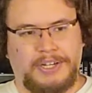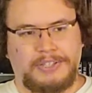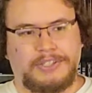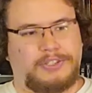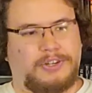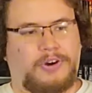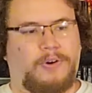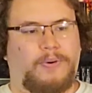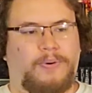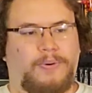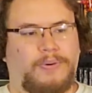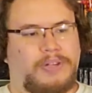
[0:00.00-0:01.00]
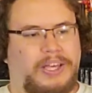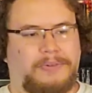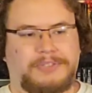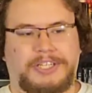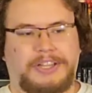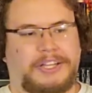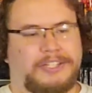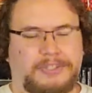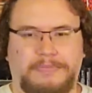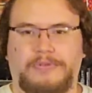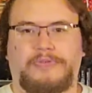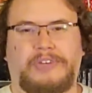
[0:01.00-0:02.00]
So he was in
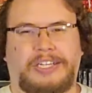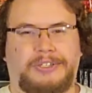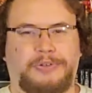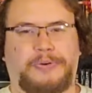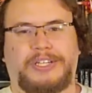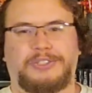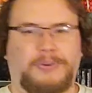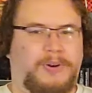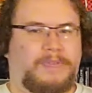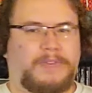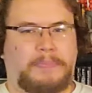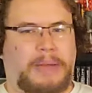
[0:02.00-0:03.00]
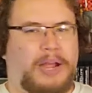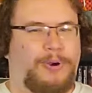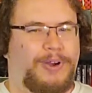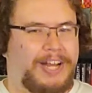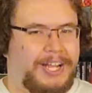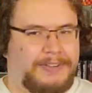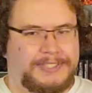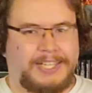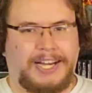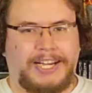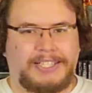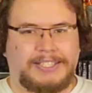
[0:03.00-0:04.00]
this movie doing sort of a parody of
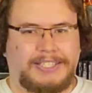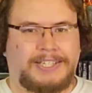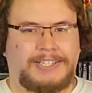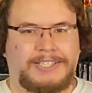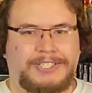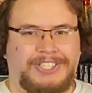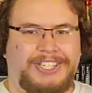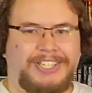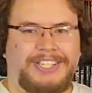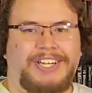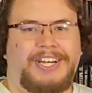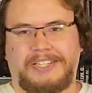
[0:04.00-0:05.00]
Scientology.